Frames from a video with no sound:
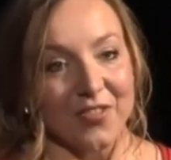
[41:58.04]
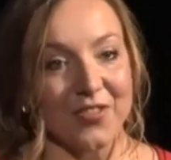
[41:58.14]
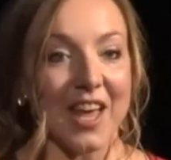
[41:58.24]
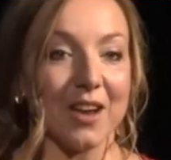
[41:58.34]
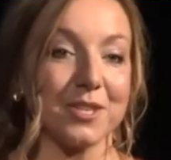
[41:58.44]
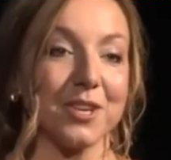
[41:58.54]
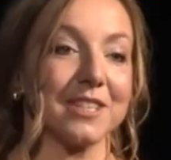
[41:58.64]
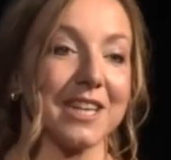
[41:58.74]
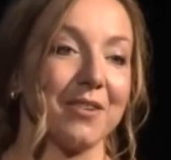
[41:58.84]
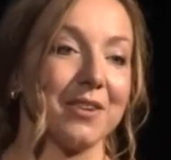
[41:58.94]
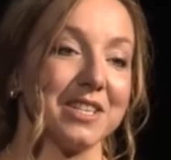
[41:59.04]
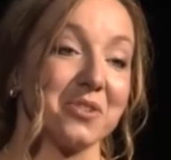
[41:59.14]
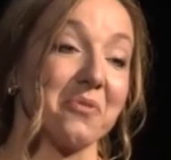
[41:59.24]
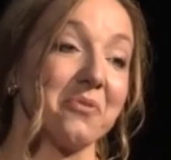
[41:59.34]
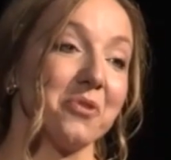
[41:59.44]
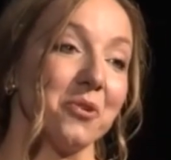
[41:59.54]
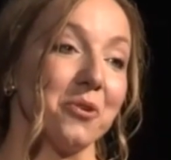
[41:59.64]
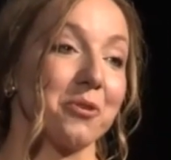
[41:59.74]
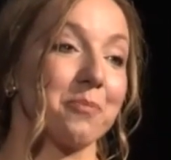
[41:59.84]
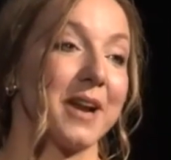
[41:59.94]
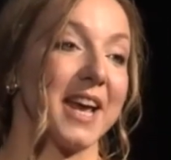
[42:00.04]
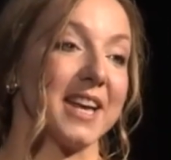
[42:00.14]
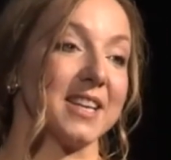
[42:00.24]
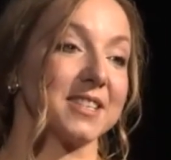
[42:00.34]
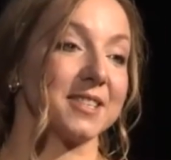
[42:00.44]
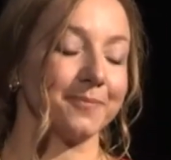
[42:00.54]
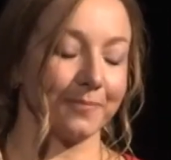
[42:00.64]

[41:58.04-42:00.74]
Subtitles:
Then I was knocked down into fourth place.